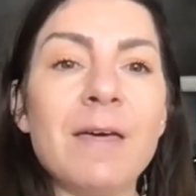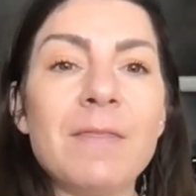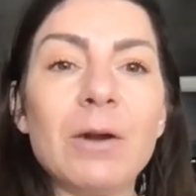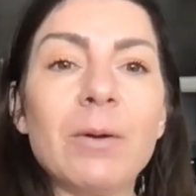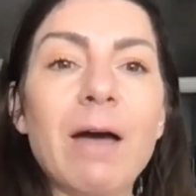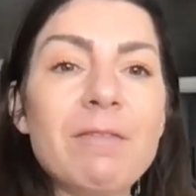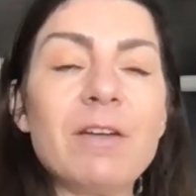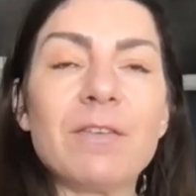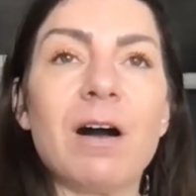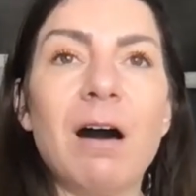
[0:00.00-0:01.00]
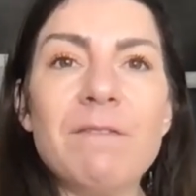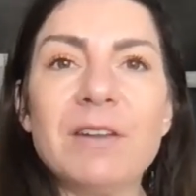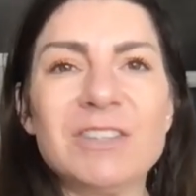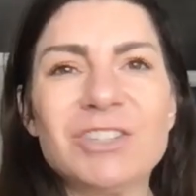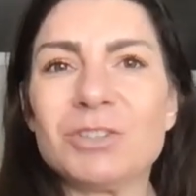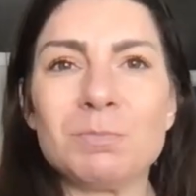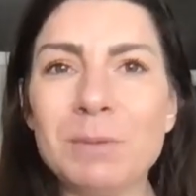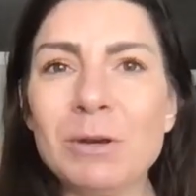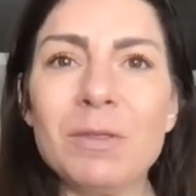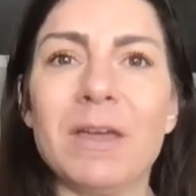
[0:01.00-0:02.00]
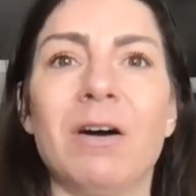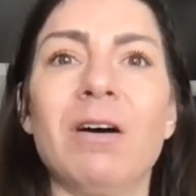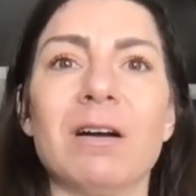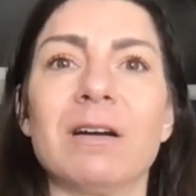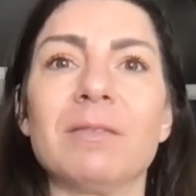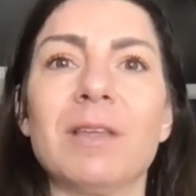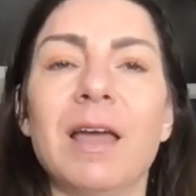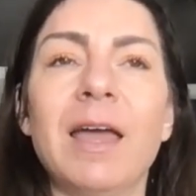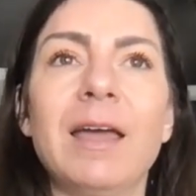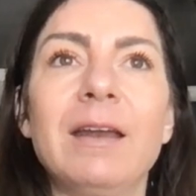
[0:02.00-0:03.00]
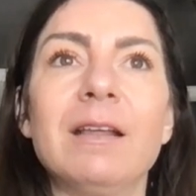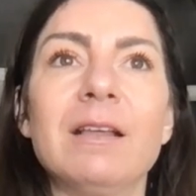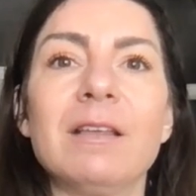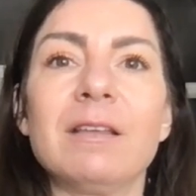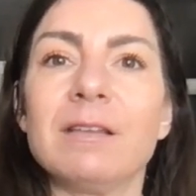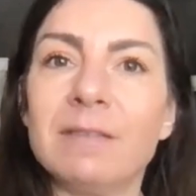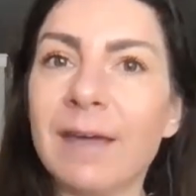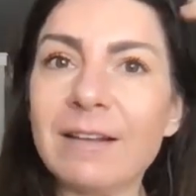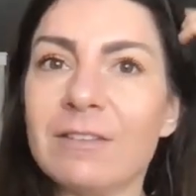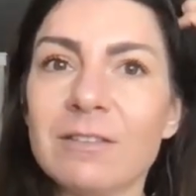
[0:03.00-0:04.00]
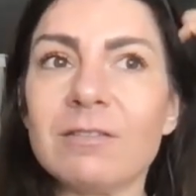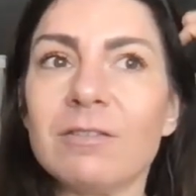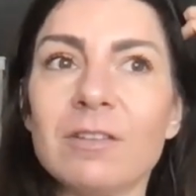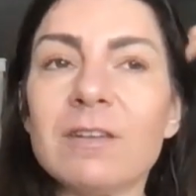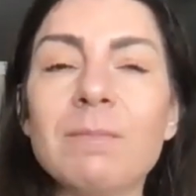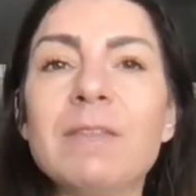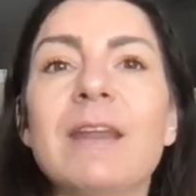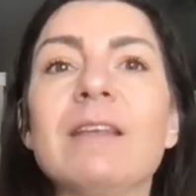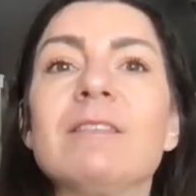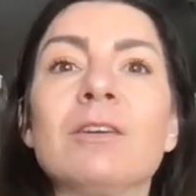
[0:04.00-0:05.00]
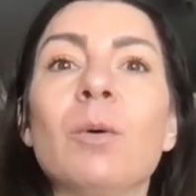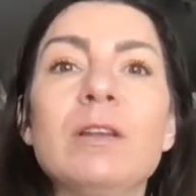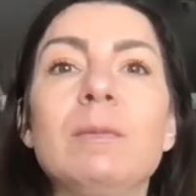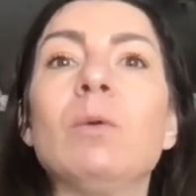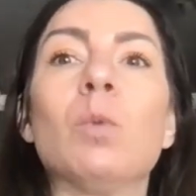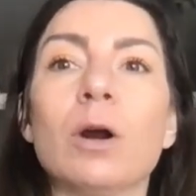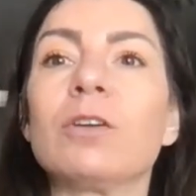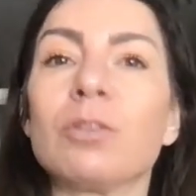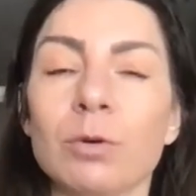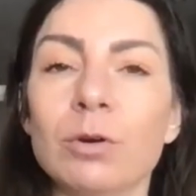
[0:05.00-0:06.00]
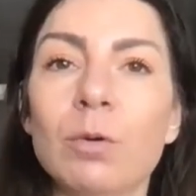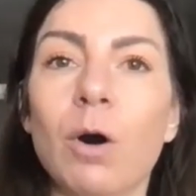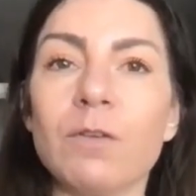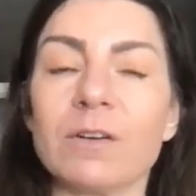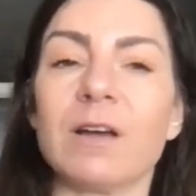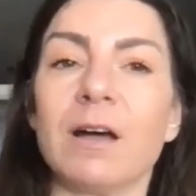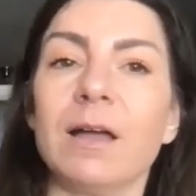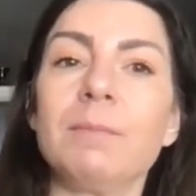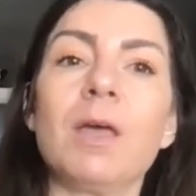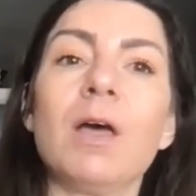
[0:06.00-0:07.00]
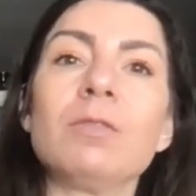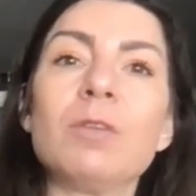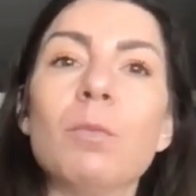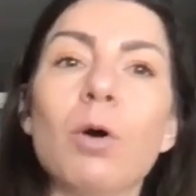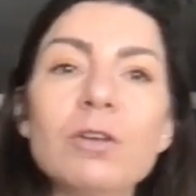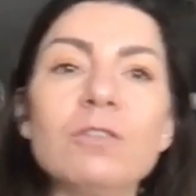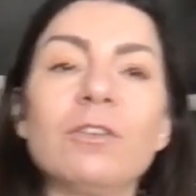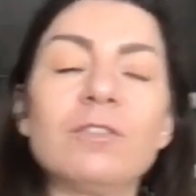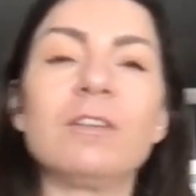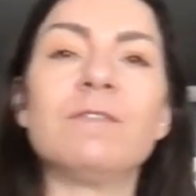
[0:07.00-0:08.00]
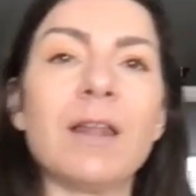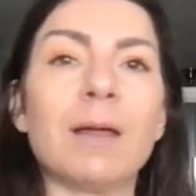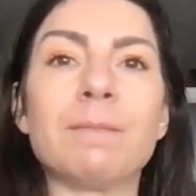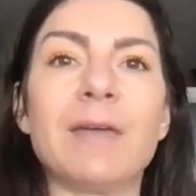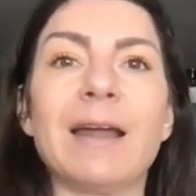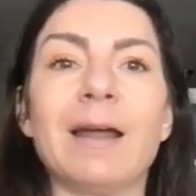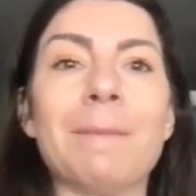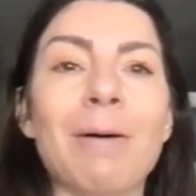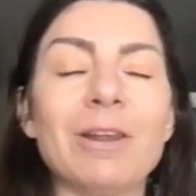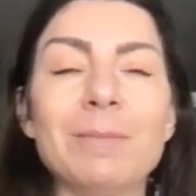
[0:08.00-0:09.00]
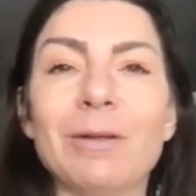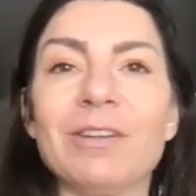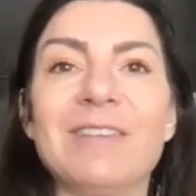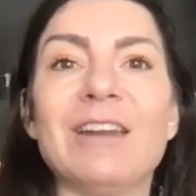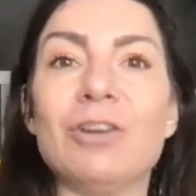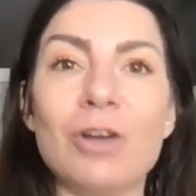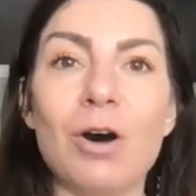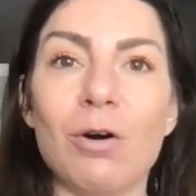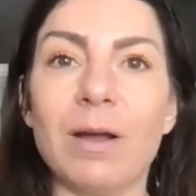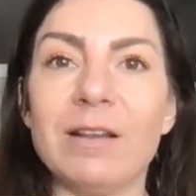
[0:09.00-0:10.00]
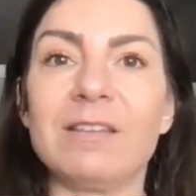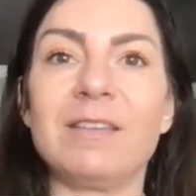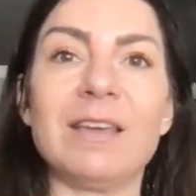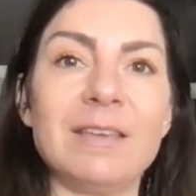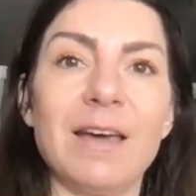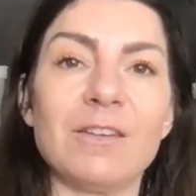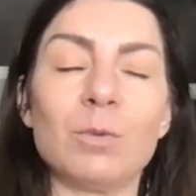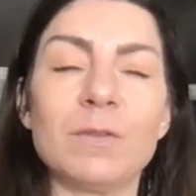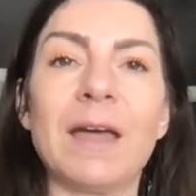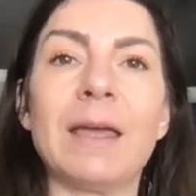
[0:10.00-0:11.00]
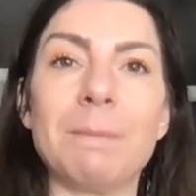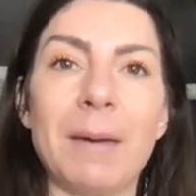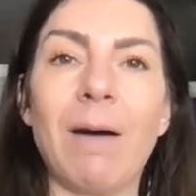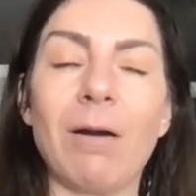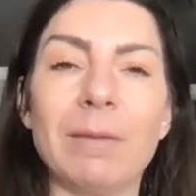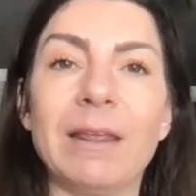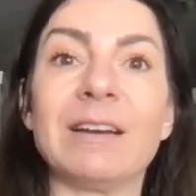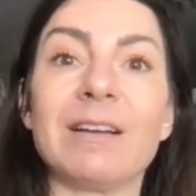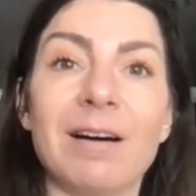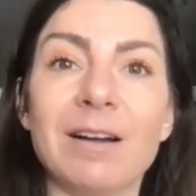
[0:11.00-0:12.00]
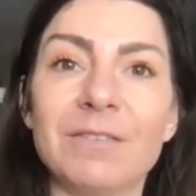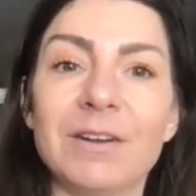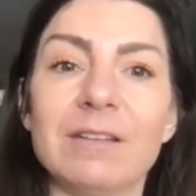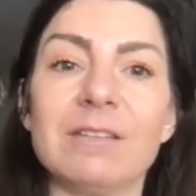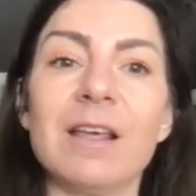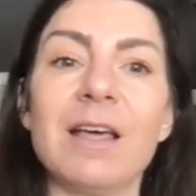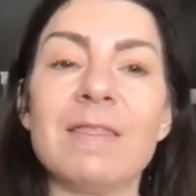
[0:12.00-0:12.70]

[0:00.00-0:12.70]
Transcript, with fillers: that they don't have enough confidence to just be who they are and that's something that is going to be worked through over time the more you start to develop that ability to be able to say no and to say yes with that empowerment and confidence